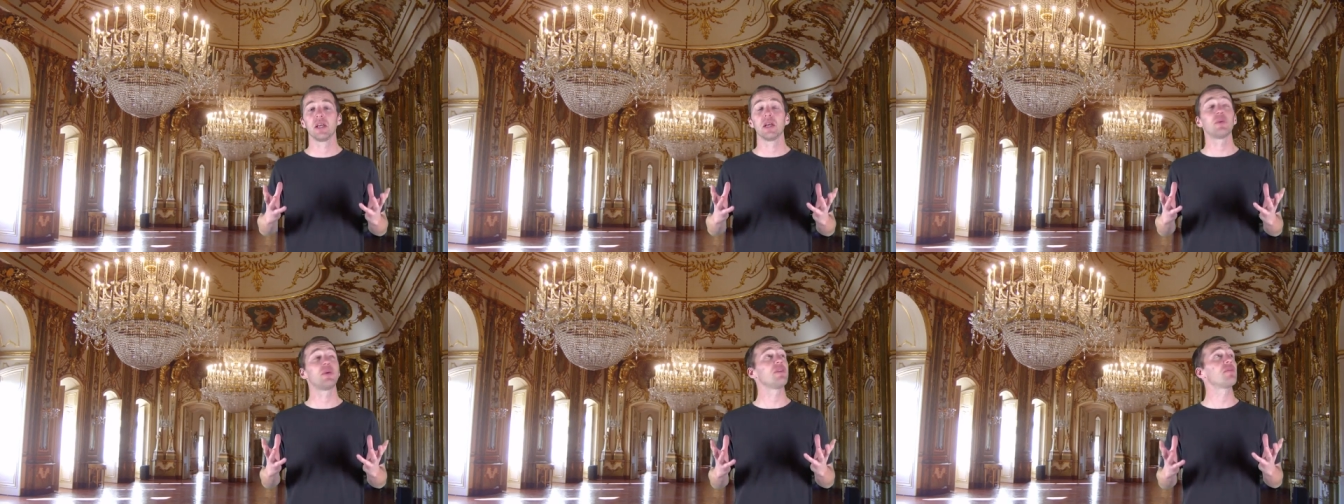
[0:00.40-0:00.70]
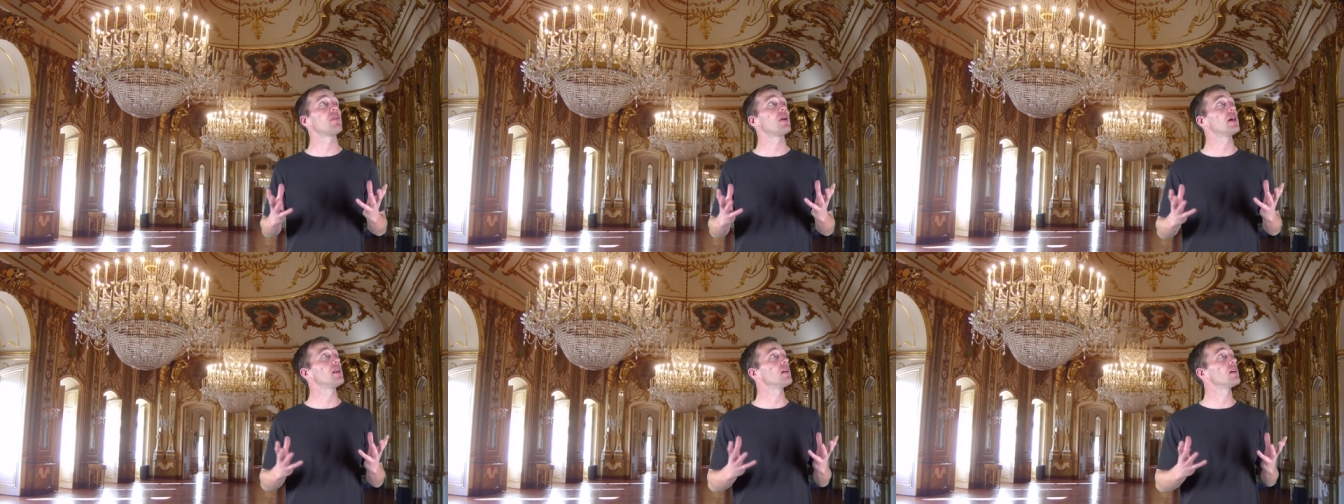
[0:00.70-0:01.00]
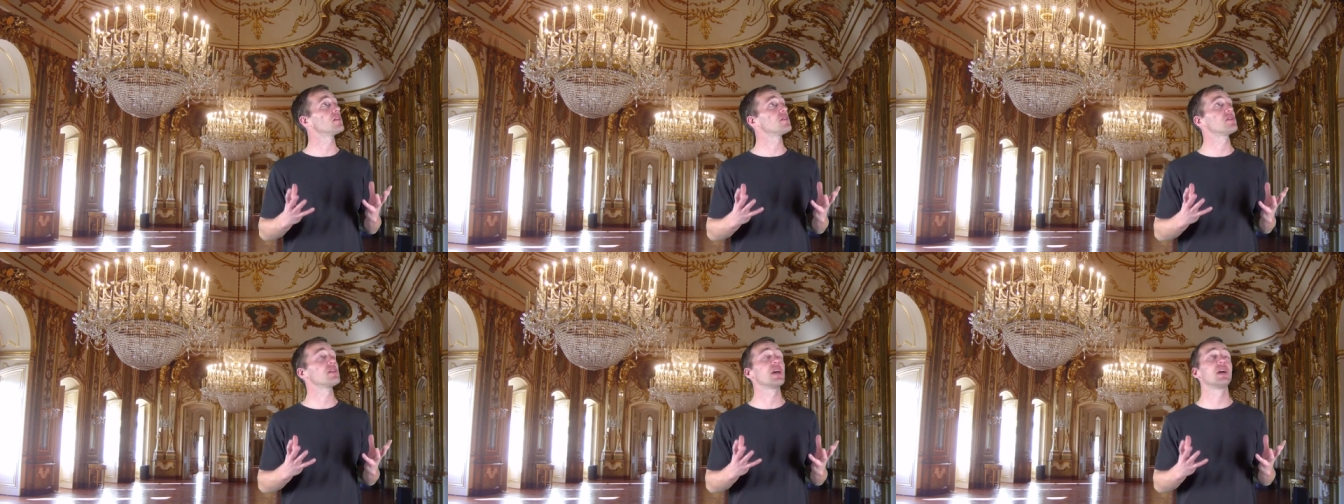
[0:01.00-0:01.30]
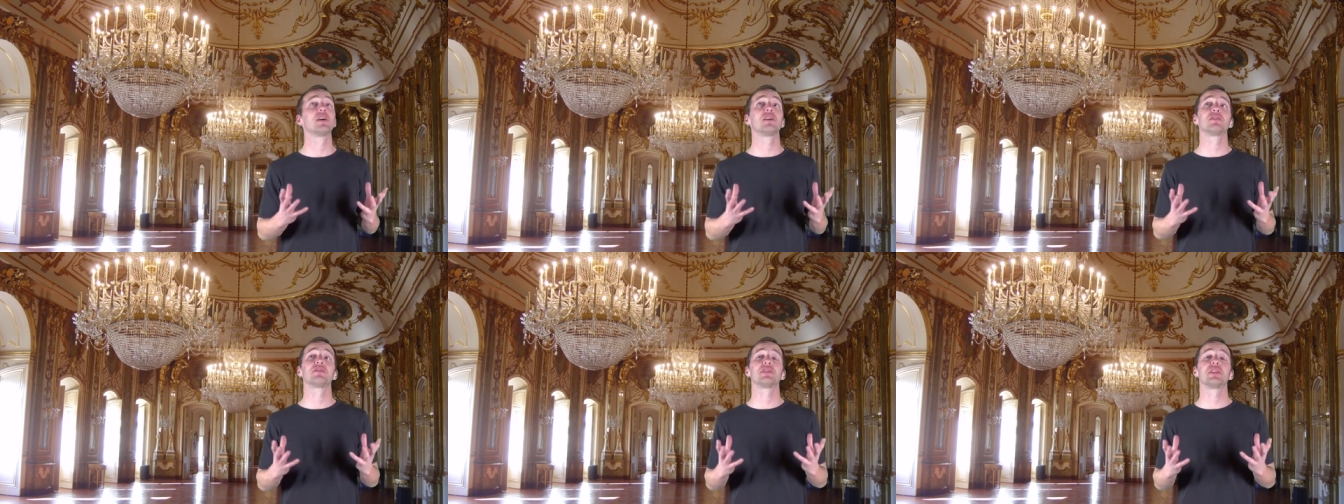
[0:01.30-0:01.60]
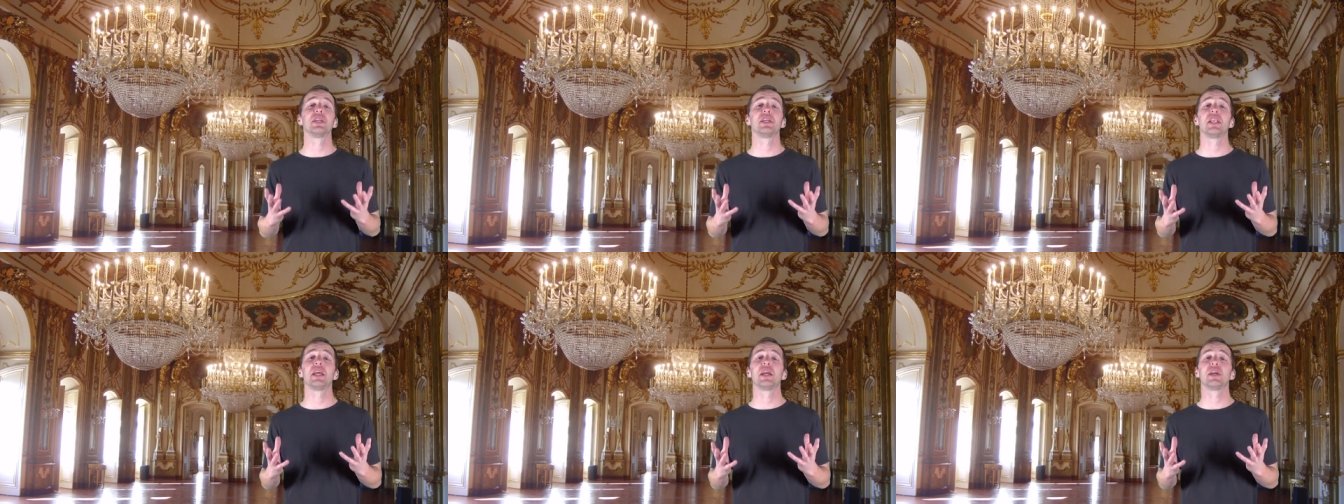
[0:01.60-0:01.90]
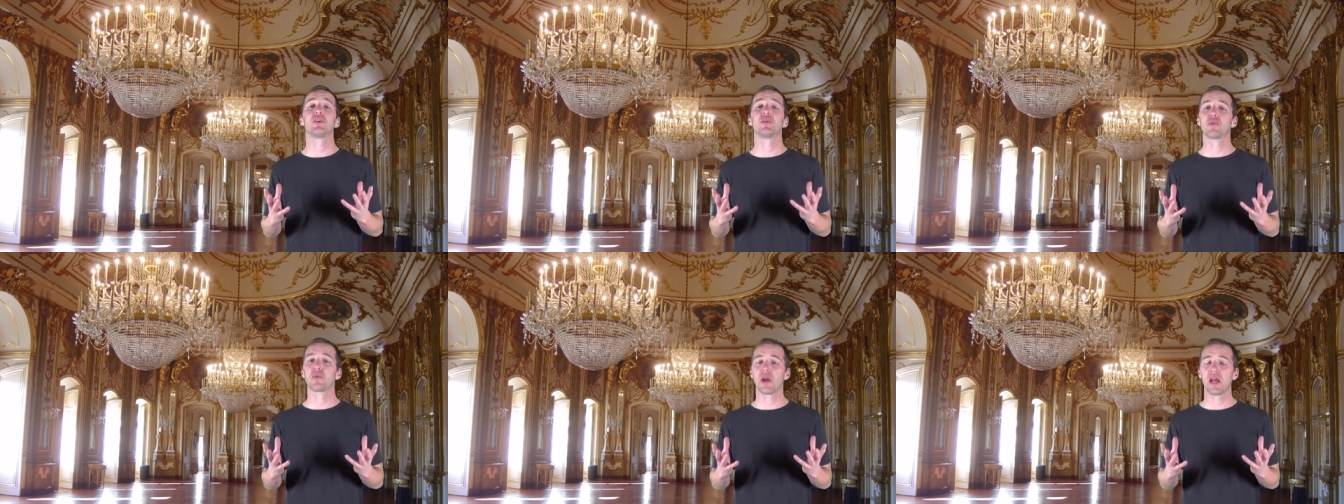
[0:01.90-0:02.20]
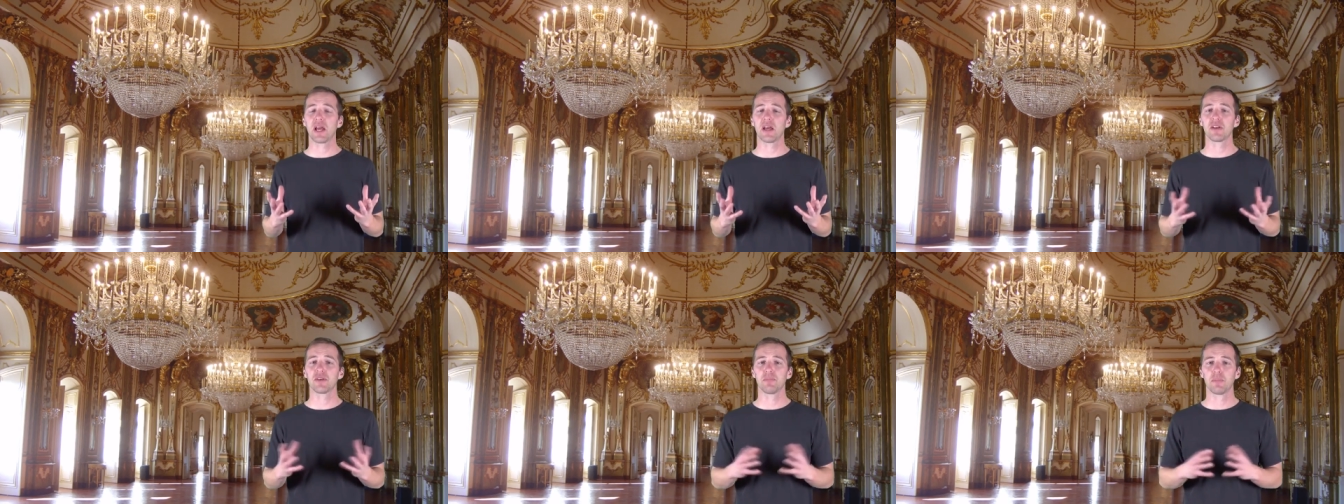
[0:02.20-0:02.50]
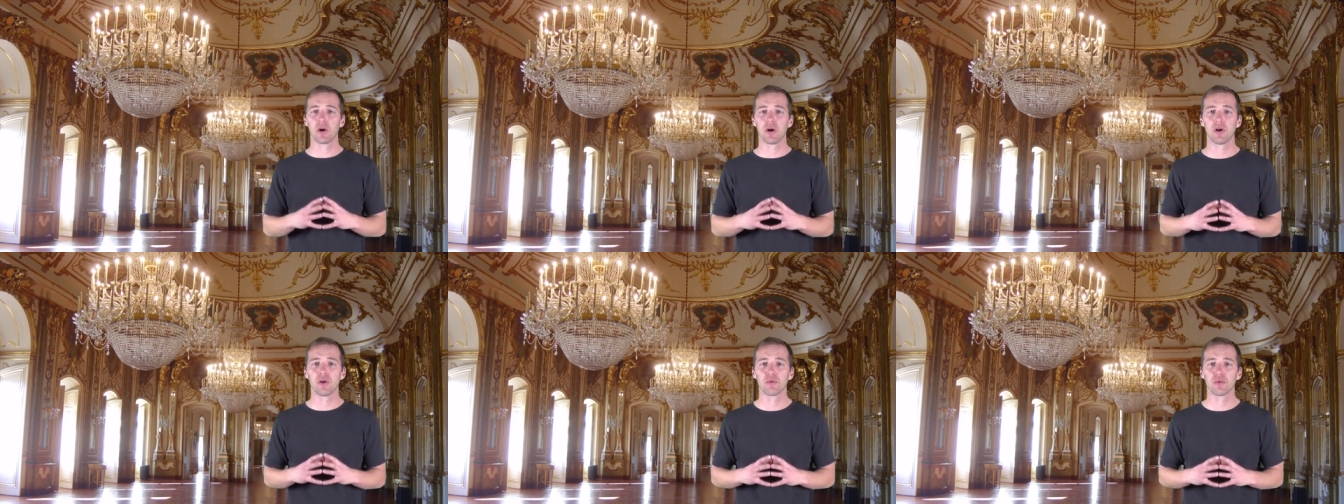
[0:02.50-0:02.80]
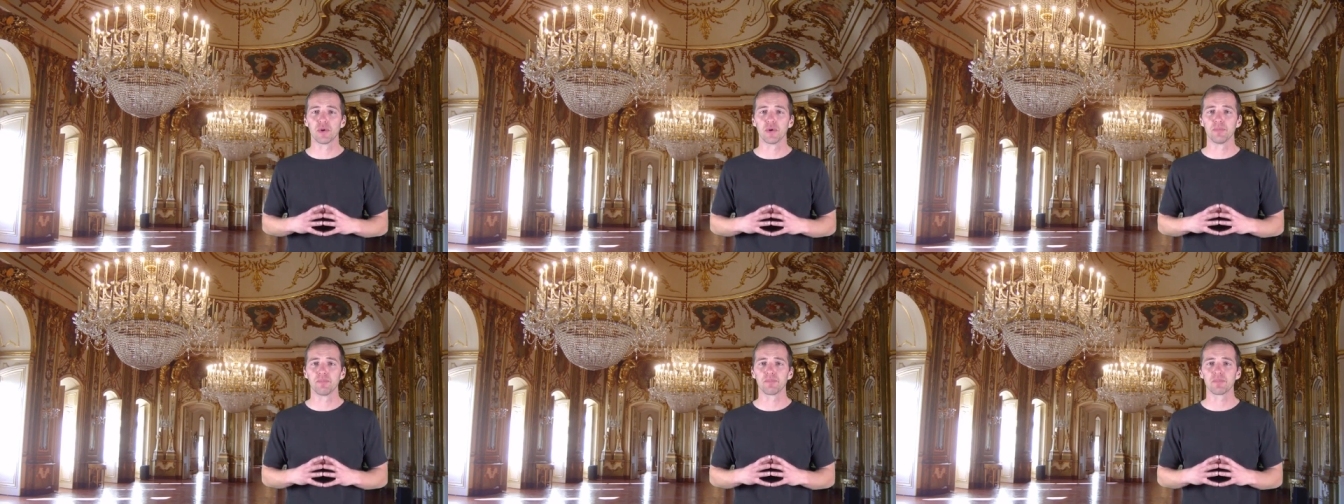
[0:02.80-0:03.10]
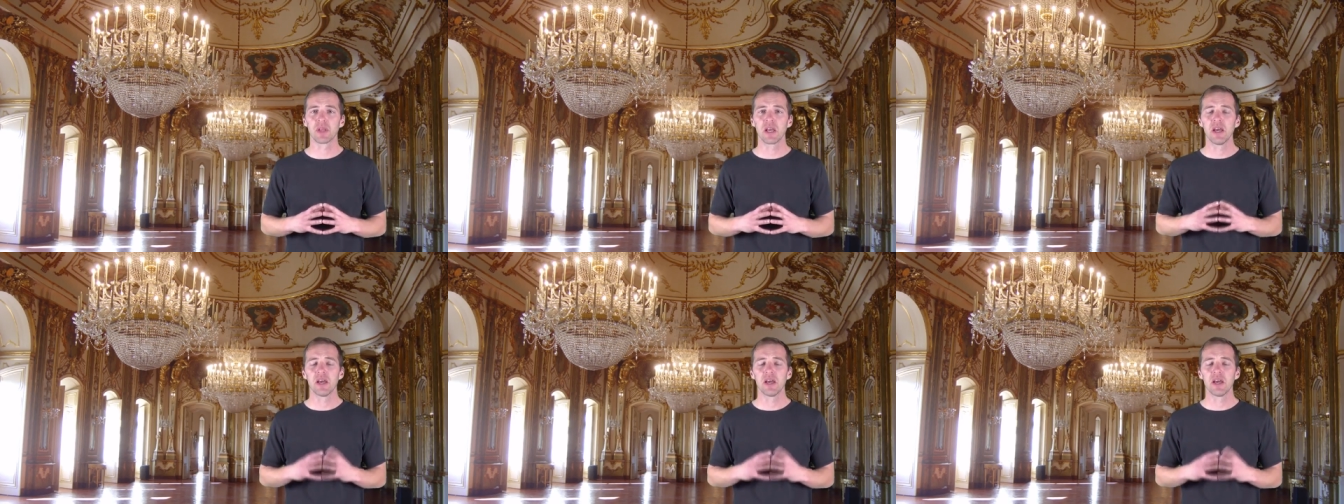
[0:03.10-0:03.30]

Here we find ourselves in a grand ballroom.